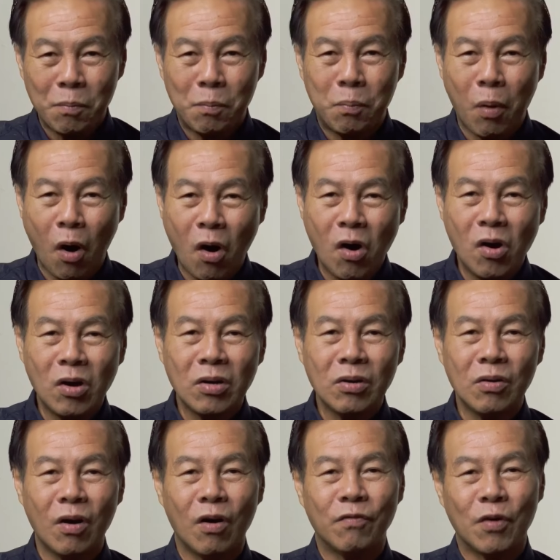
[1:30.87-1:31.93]

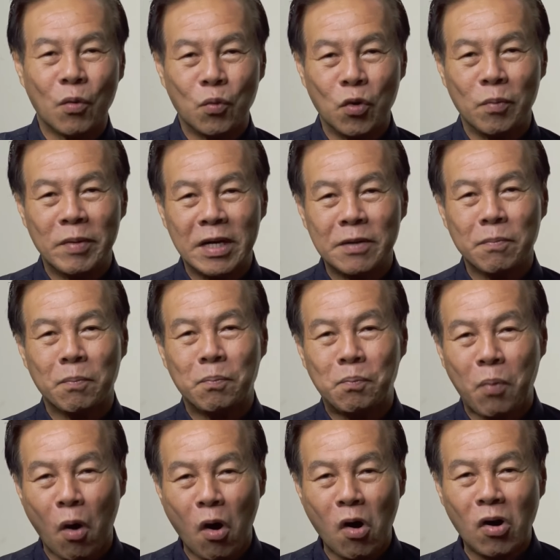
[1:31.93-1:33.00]
born of a woman,
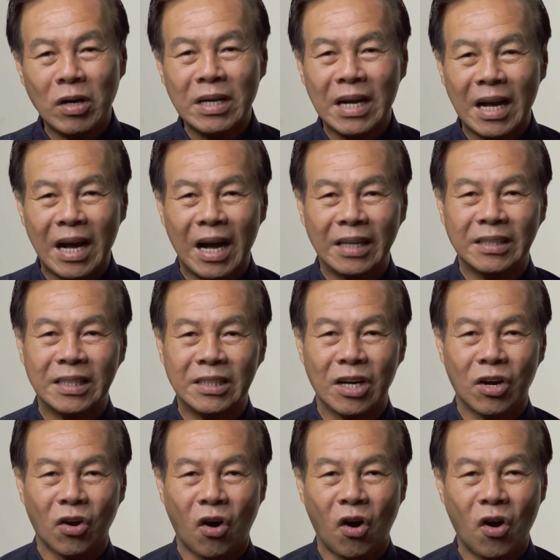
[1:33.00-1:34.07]
born under the
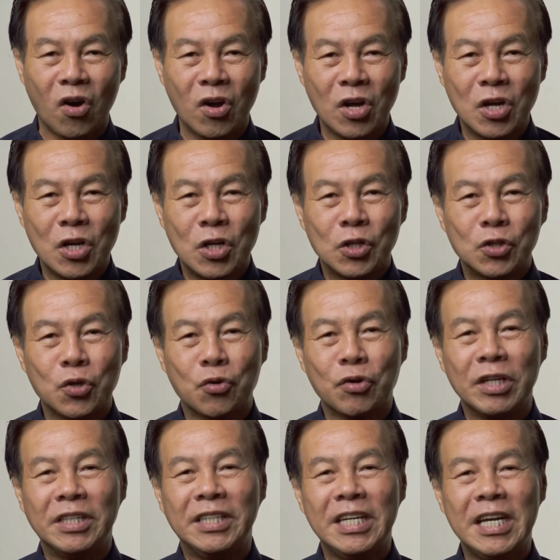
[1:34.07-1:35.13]
law, to
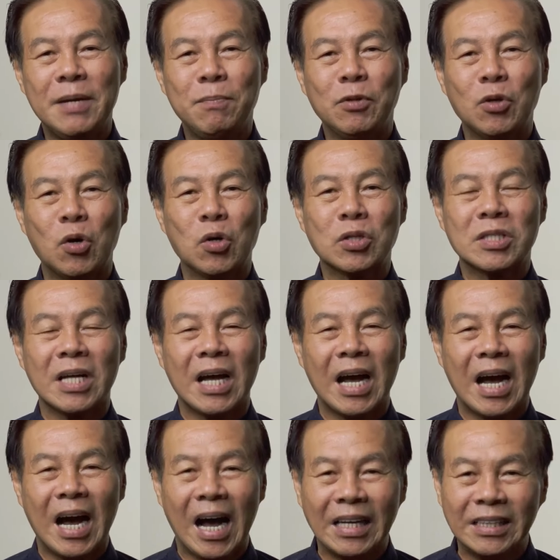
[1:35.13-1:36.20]
redeem those
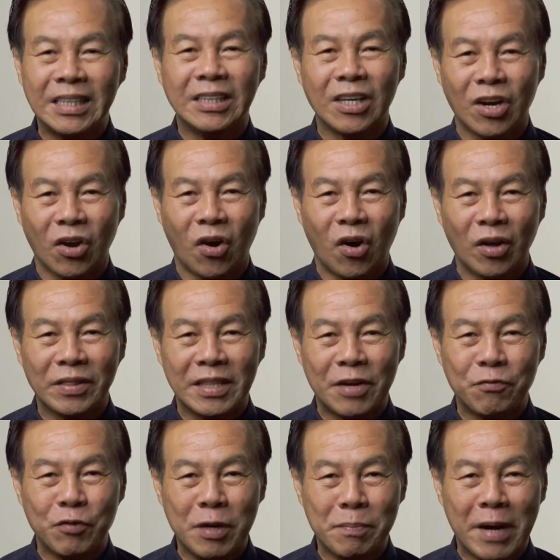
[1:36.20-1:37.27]
under the law,
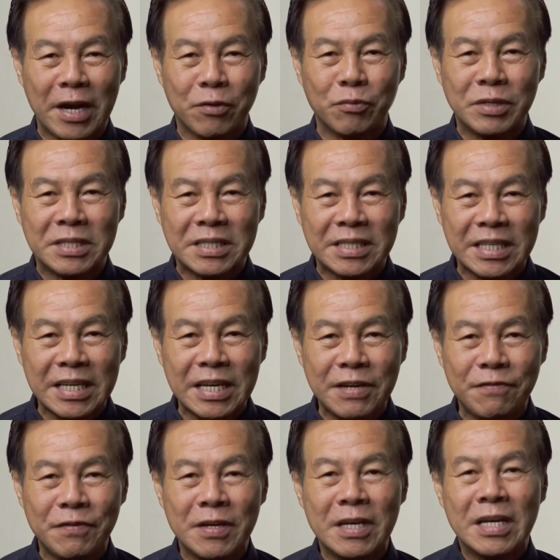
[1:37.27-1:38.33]
that we might
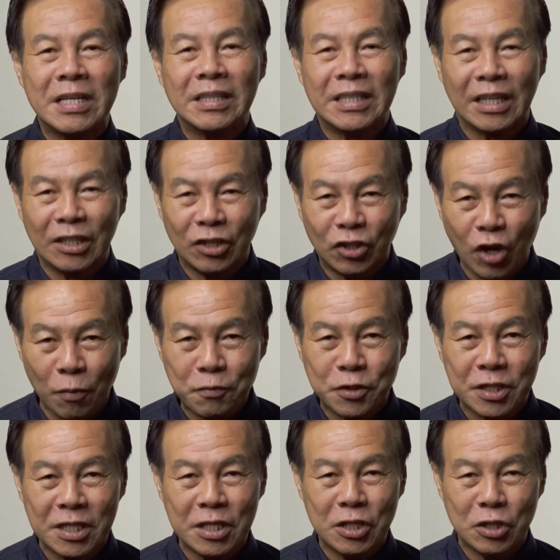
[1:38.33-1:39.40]
receive the
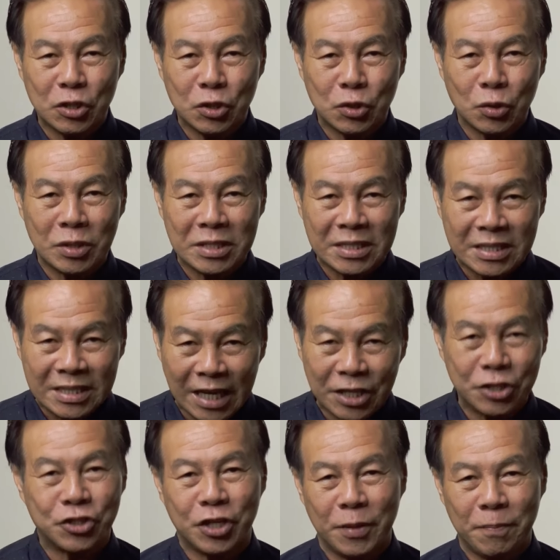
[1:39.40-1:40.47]
adoption to
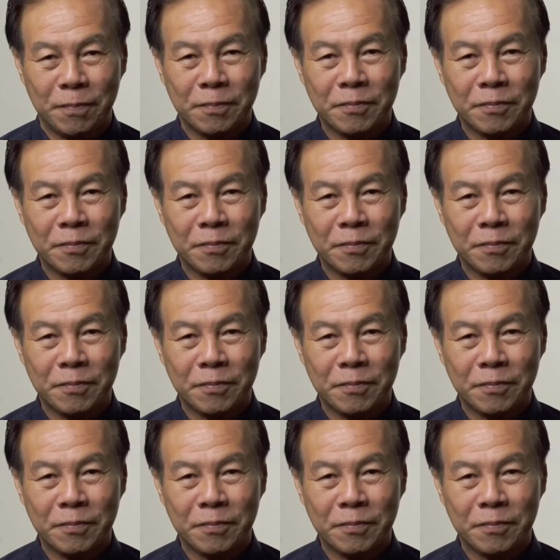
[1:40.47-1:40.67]
sonship.